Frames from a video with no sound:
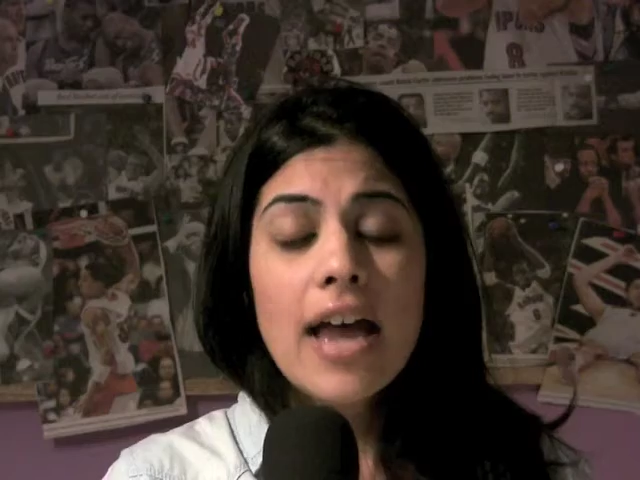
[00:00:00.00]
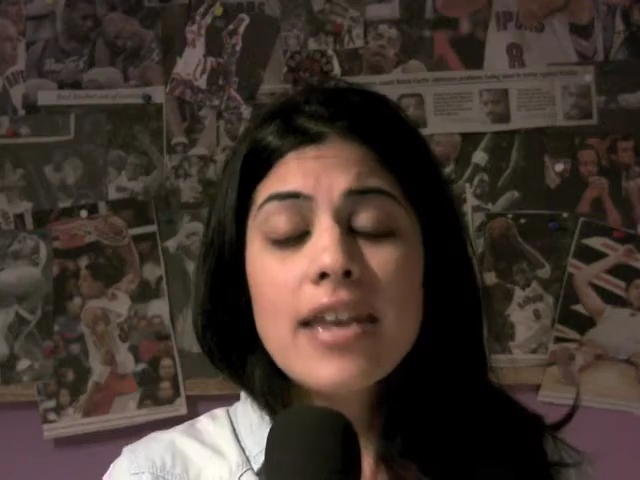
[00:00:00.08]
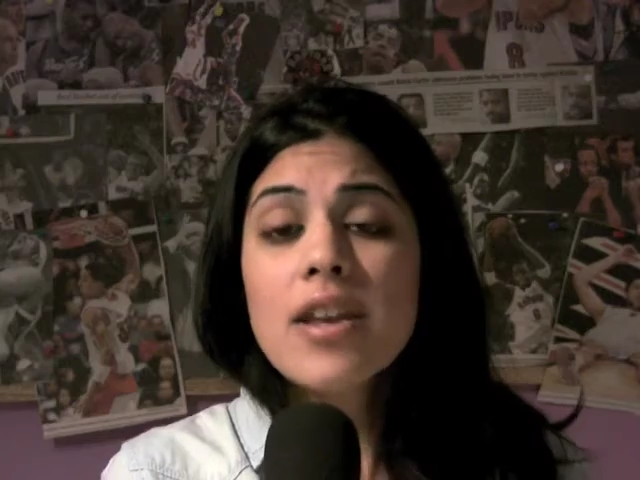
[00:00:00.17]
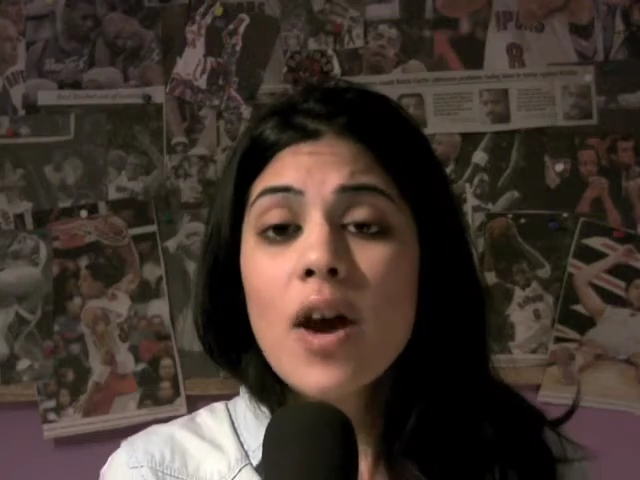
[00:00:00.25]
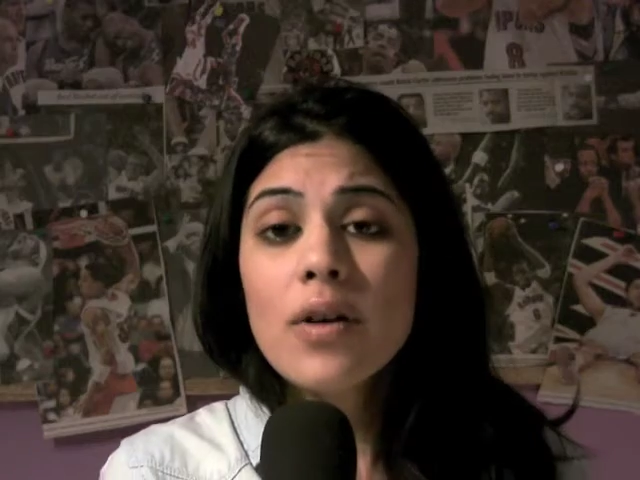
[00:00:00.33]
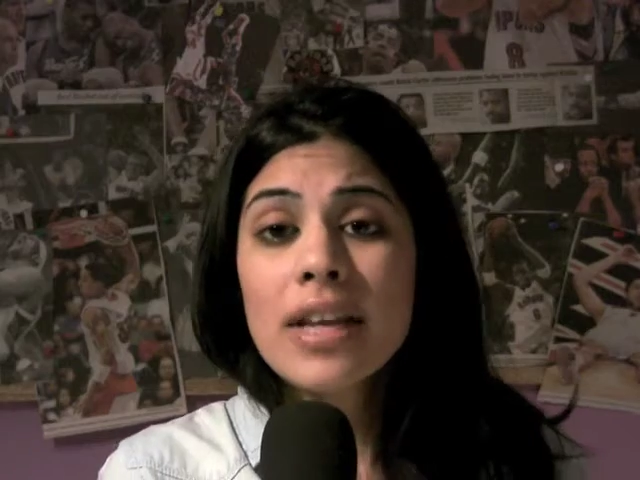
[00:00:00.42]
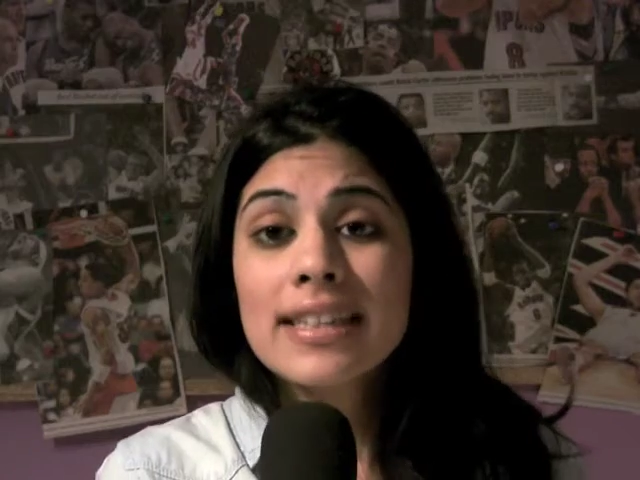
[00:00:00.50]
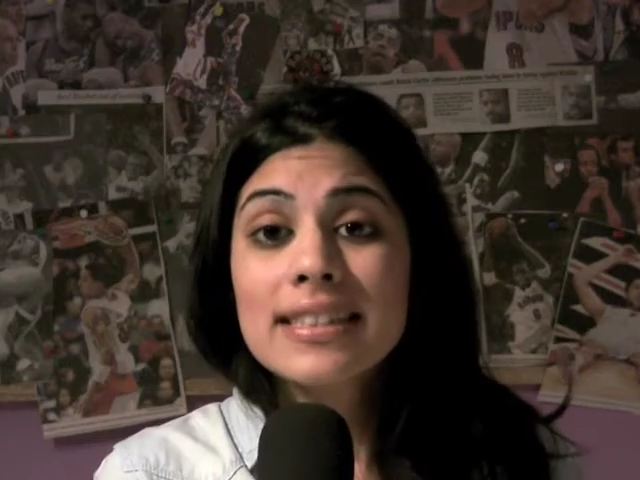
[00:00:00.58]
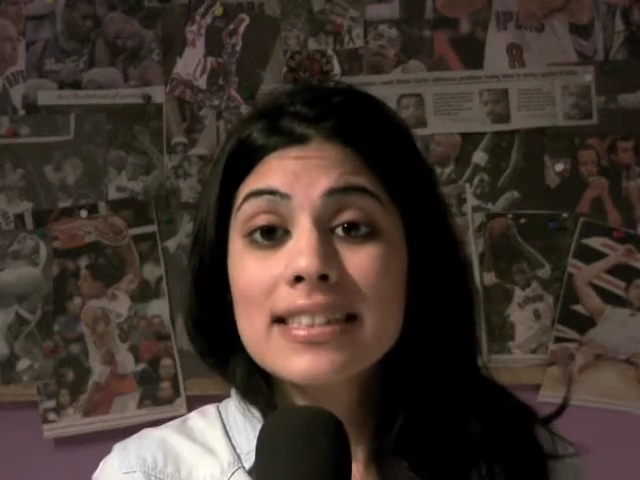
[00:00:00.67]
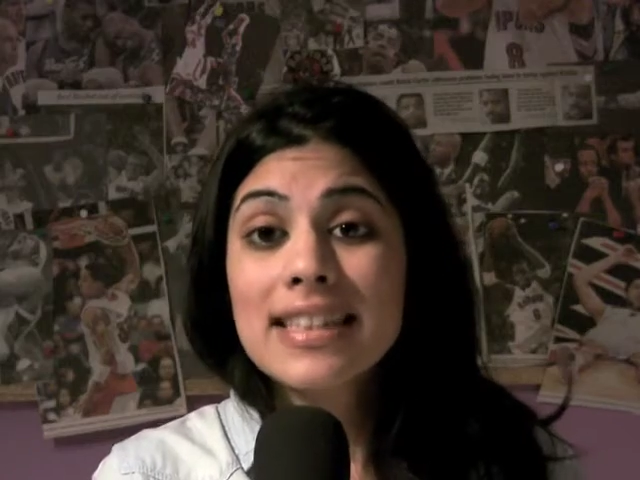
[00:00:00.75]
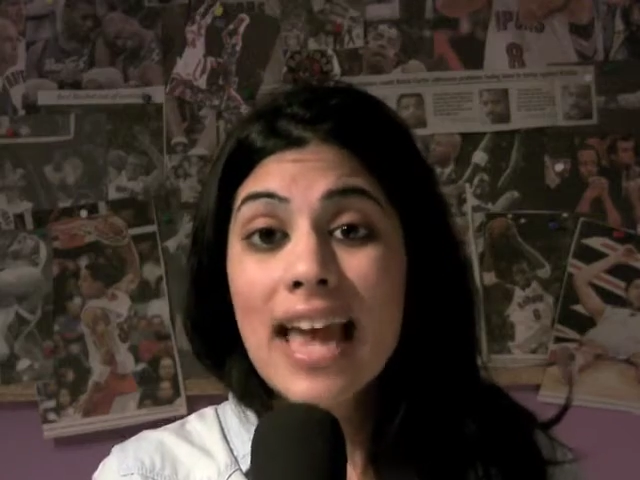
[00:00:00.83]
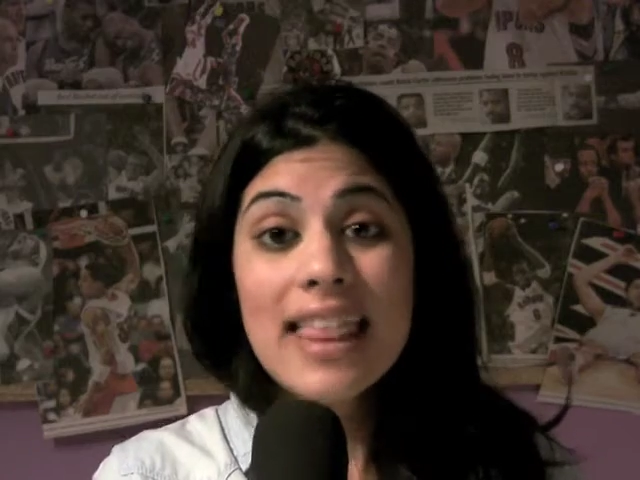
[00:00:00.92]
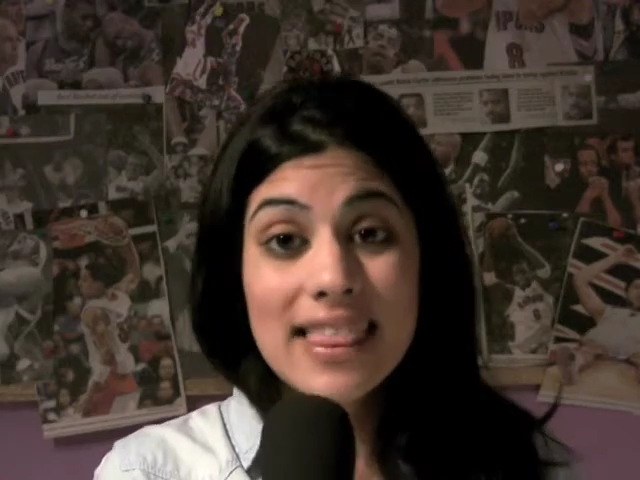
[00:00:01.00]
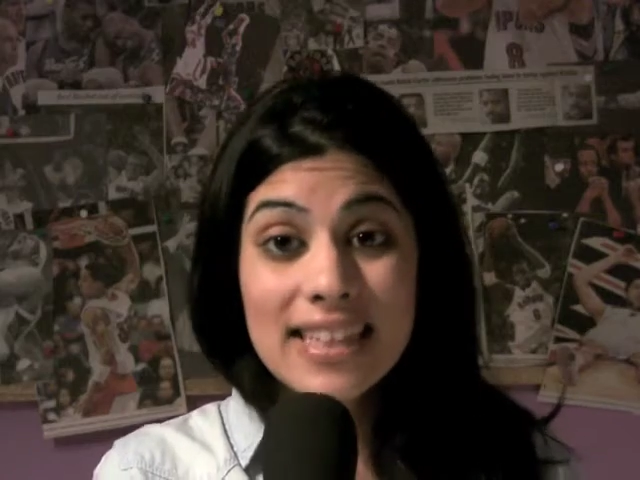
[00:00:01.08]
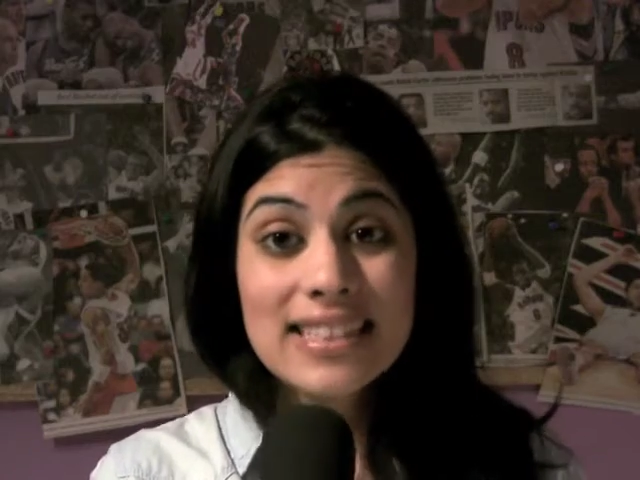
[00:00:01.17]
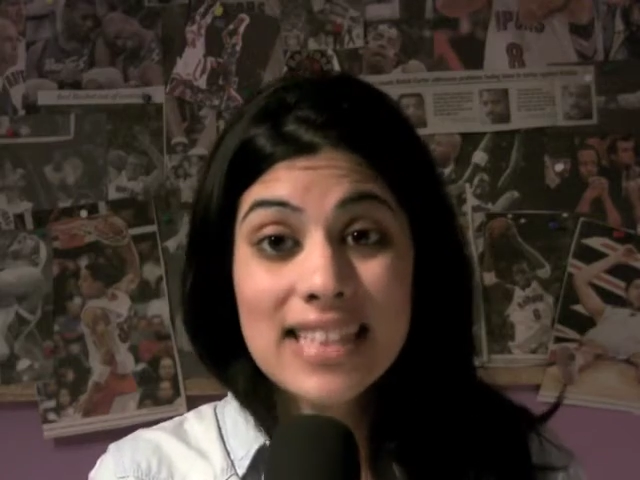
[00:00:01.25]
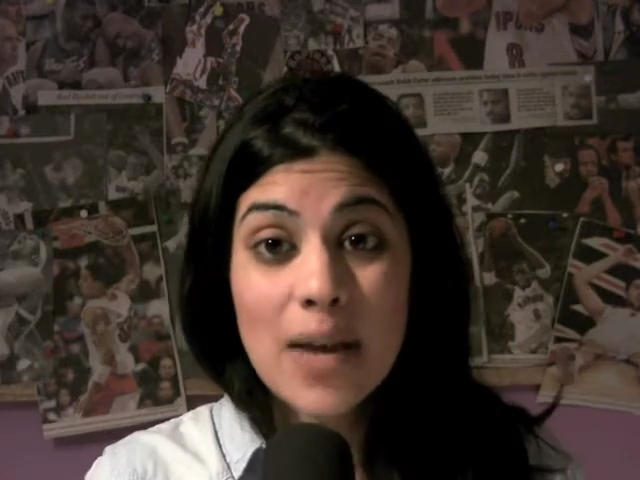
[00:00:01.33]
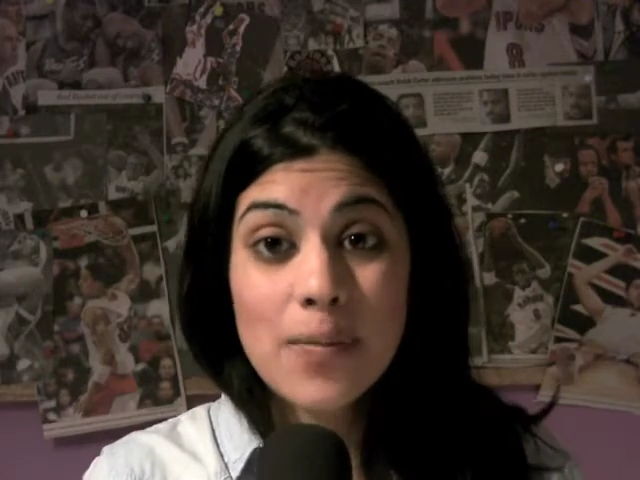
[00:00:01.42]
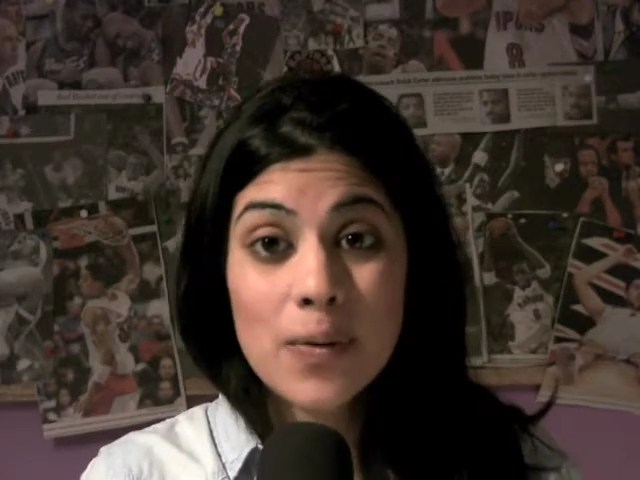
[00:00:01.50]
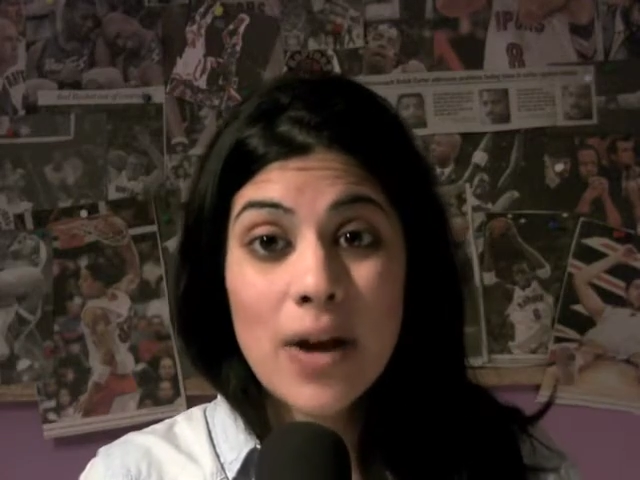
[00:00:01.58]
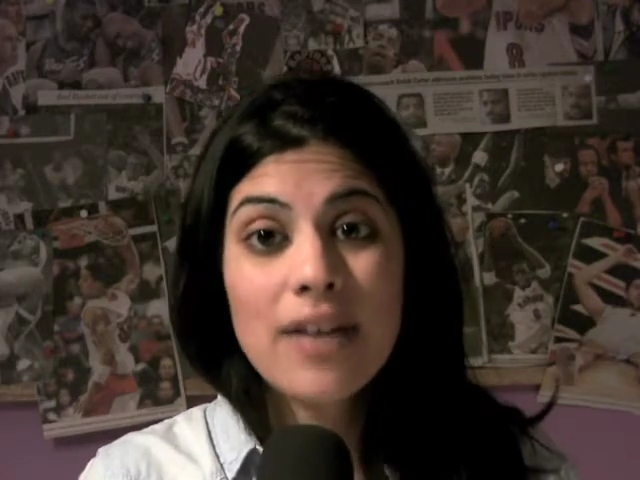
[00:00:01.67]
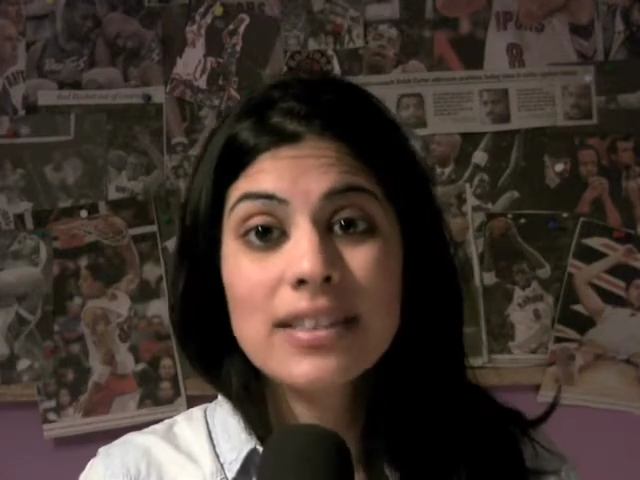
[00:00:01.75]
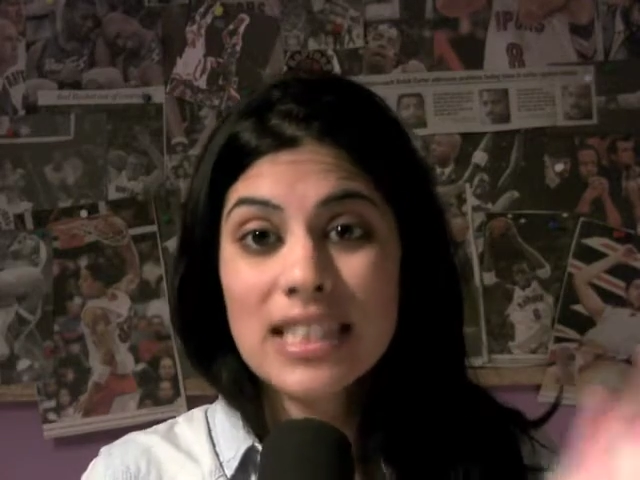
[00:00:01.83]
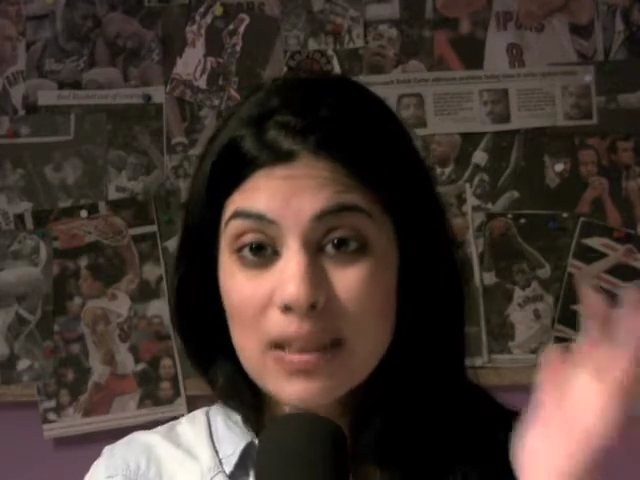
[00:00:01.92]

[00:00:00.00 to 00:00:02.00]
unnoticed, and this time around,